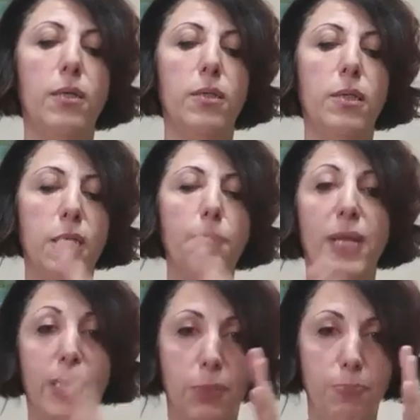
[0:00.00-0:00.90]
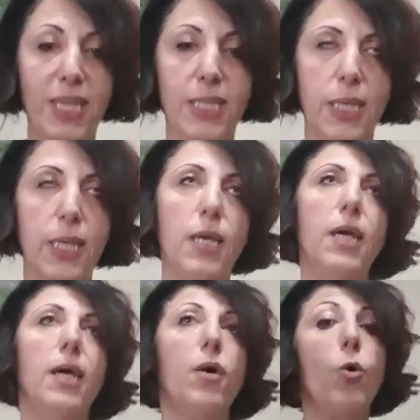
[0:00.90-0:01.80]
SIMPLEX BT,
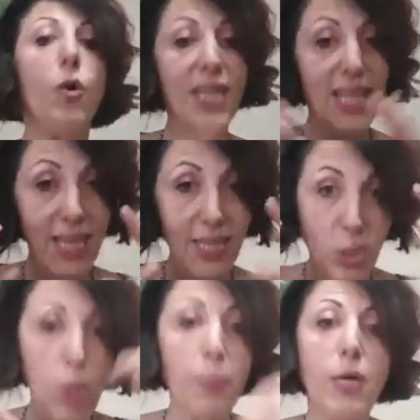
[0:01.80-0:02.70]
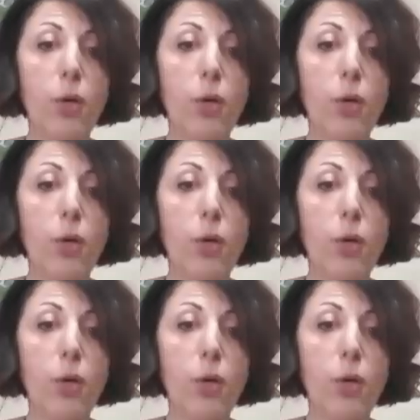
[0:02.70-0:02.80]
is going to be